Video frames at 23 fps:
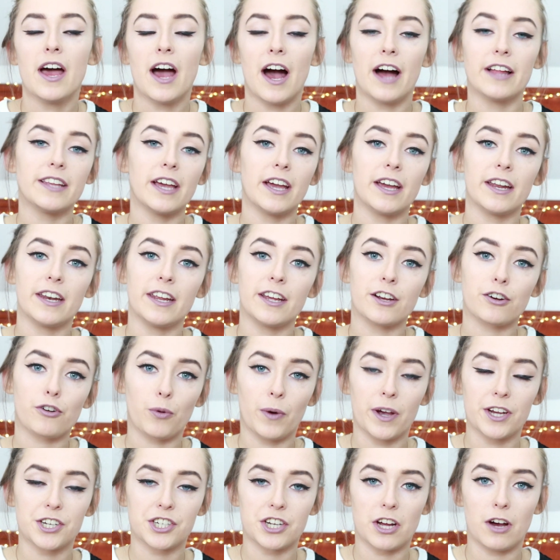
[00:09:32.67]
And then in
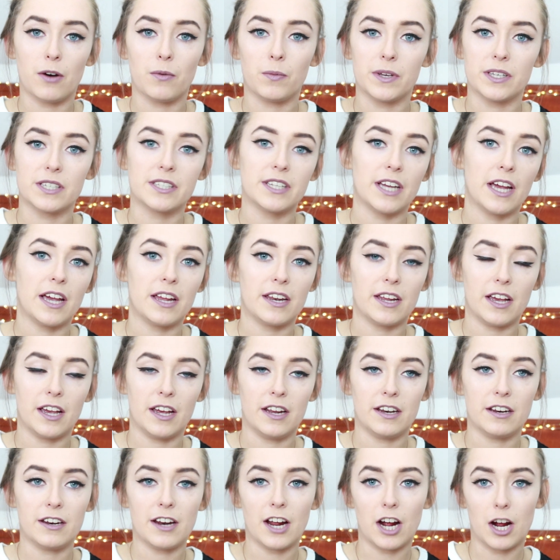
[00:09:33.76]
Croatia, we stayed
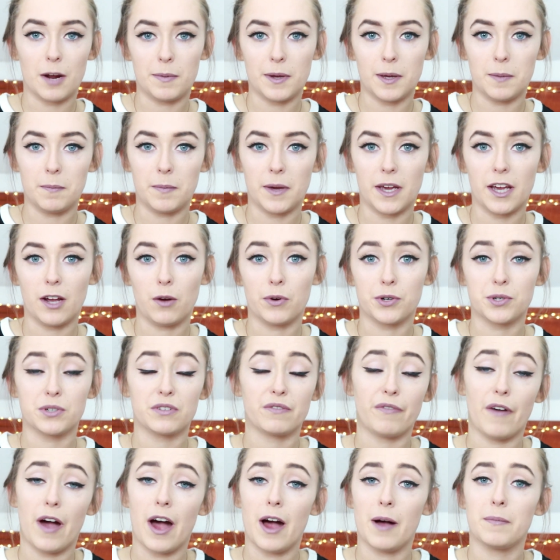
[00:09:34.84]
in an Airbnb, which was
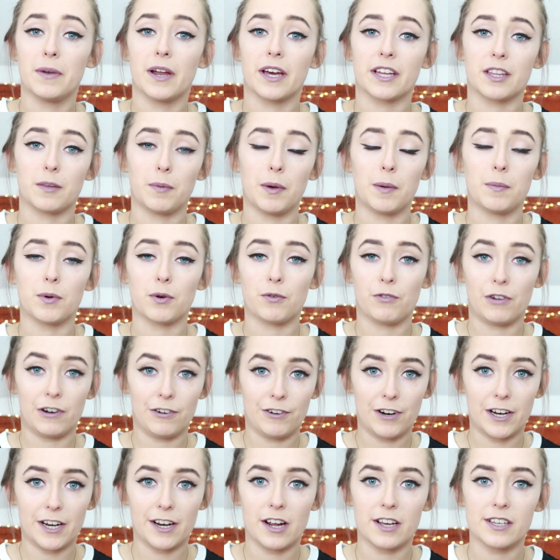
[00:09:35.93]
fab. Like, the people are really,
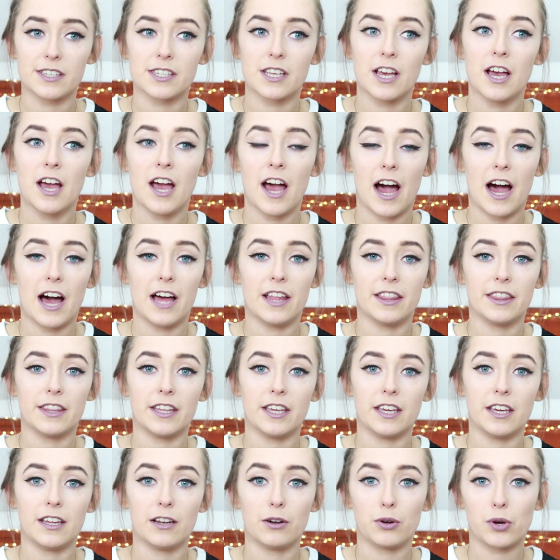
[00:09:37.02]
really nice and
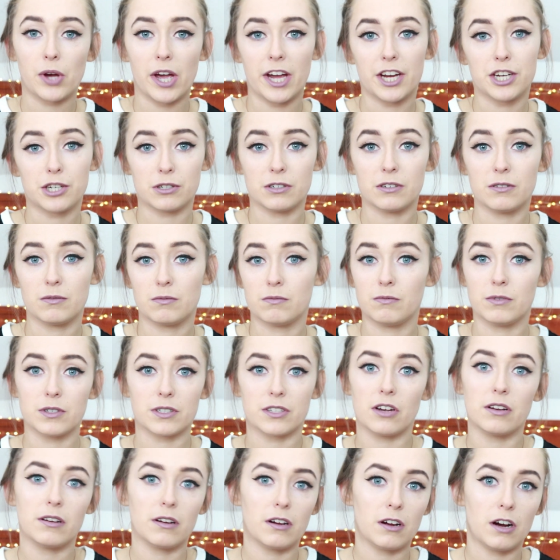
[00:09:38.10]
the location
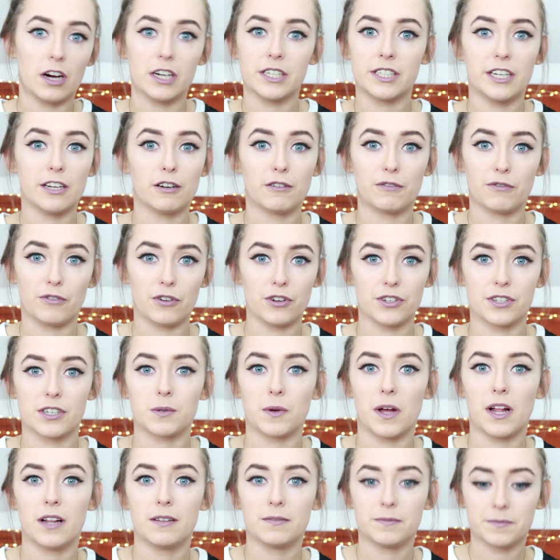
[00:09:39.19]
was ideal for us as
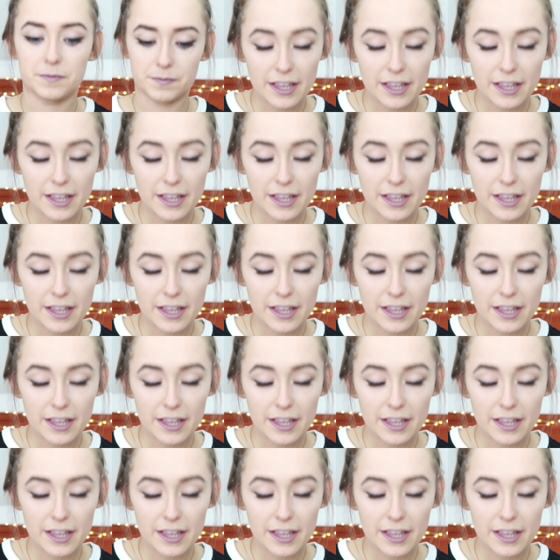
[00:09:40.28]
well.